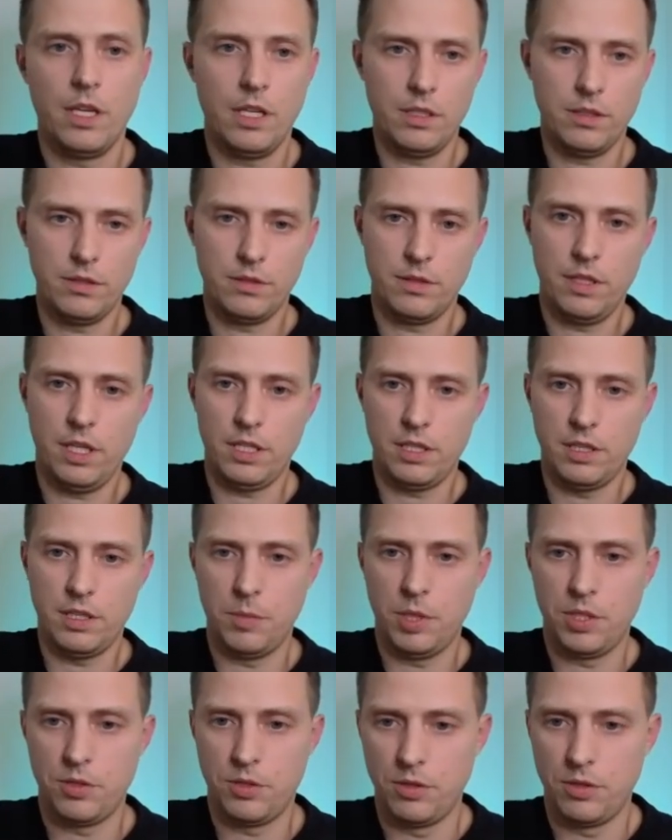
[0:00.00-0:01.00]
And as I
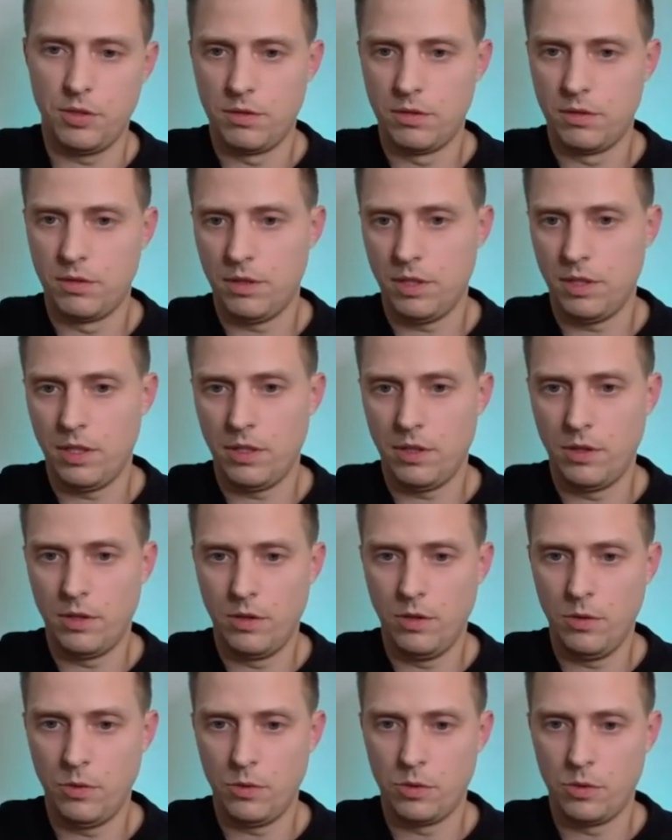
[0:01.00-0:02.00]
mentioned,
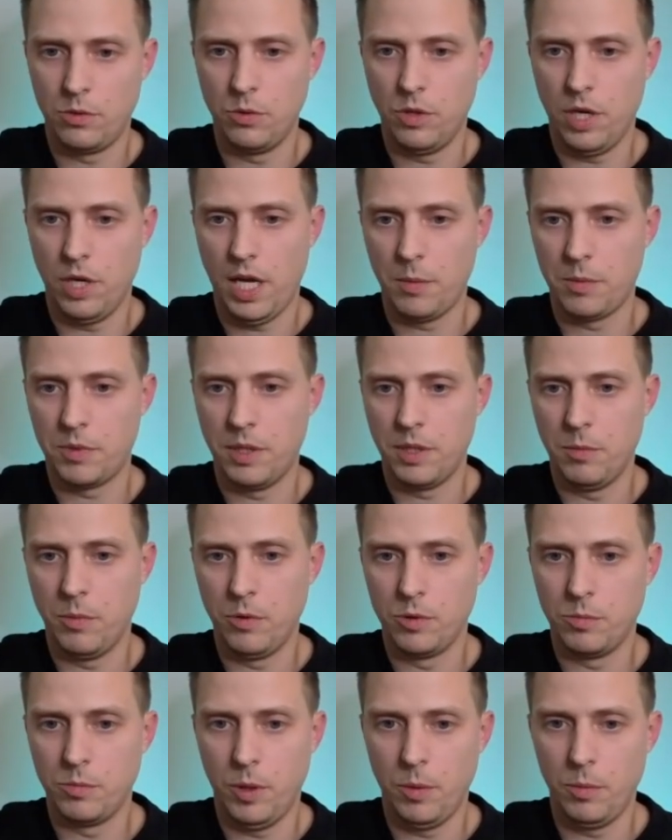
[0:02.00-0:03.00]
those two apps are
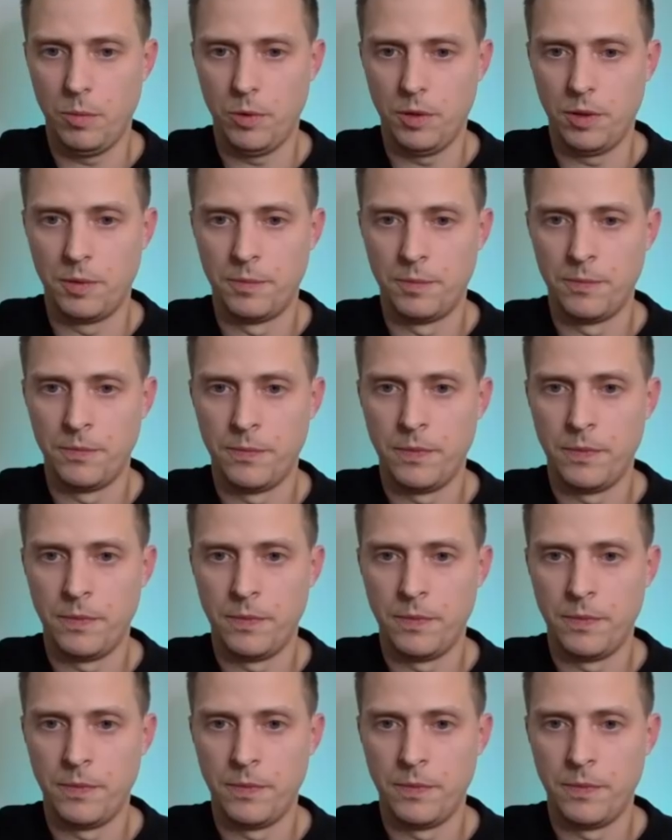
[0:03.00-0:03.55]
most popular.